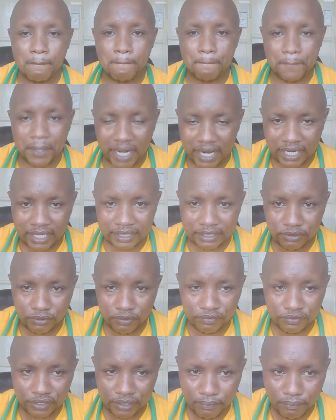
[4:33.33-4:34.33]
part
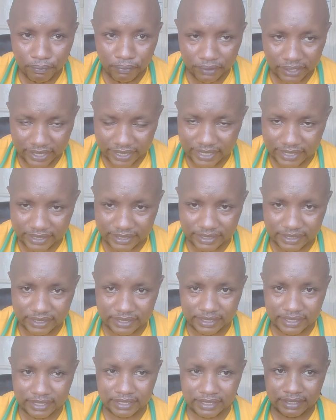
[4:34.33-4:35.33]
of the brain
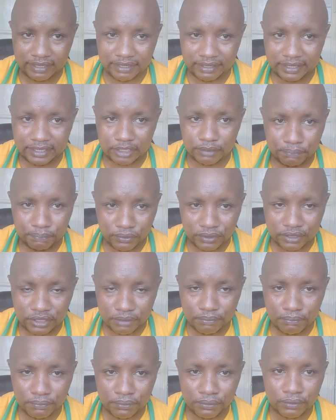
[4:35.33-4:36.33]

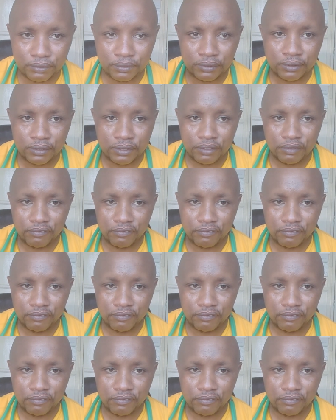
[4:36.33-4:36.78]
responsible